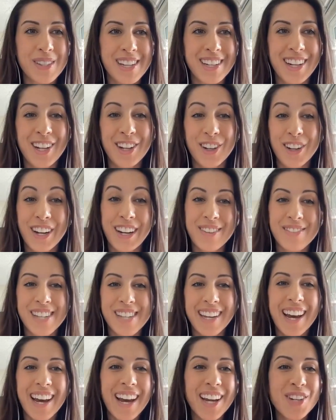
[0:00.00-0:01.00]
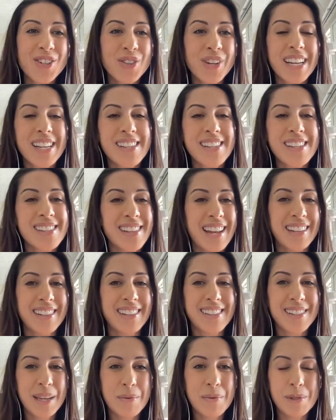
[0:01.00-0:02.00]
who's an integrative psychiatrist
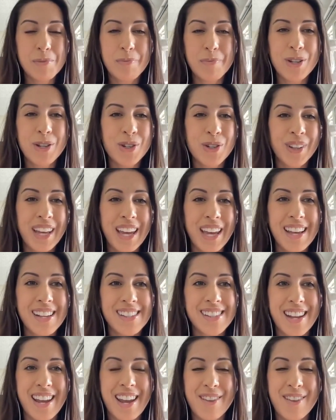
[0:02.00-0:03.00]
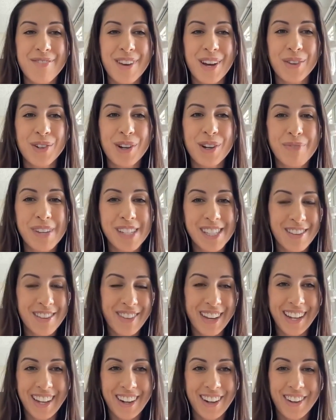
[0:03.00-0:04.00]
and sleep specialist and founder of
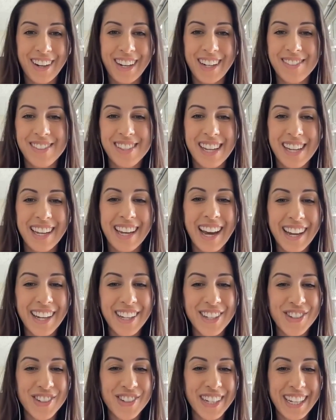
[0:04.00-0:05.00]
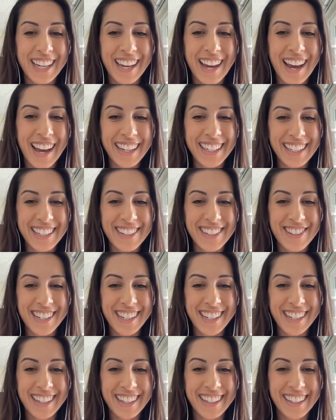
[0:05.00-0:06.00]
Pacific Integrative Psychiatry. Hi,
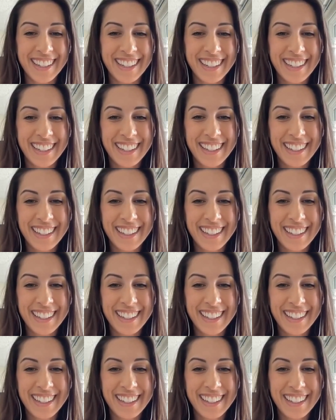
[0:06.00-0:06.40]
Nishi.